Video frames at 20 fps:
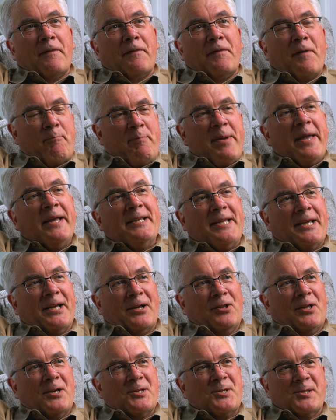The big
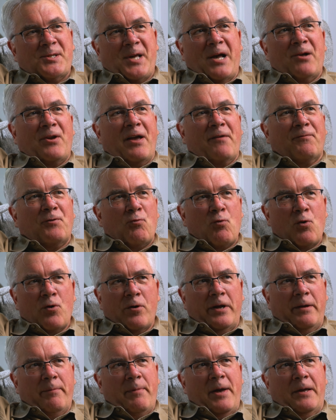deal is I don't have to
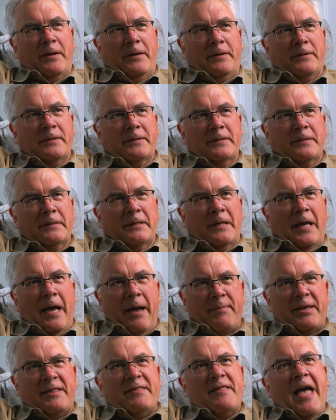worry about it.
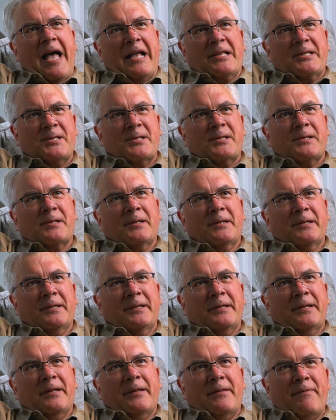I mean, that's
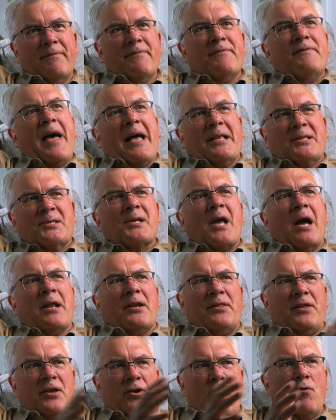kind
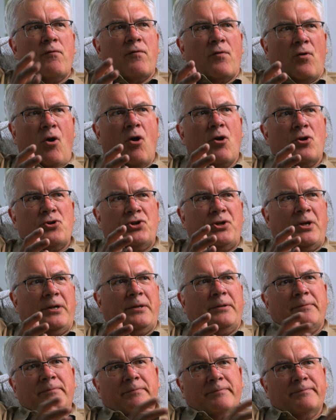of the
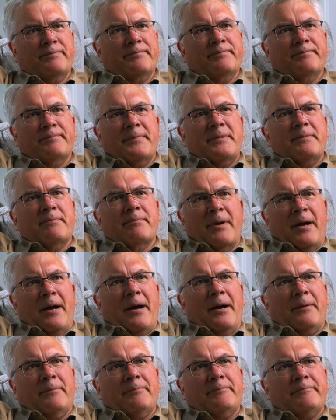overarching
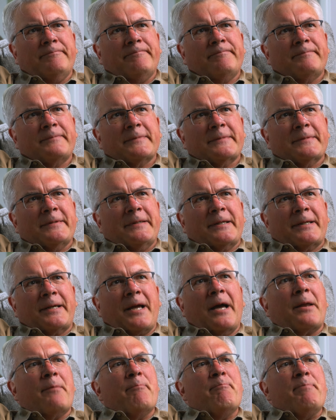kind
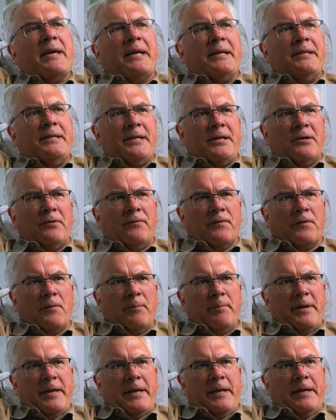of big deal for
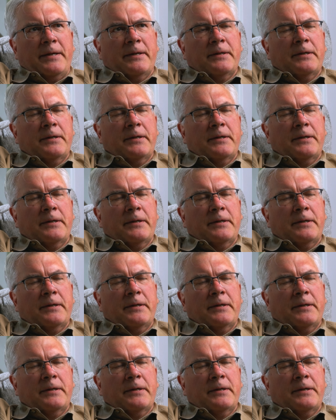me.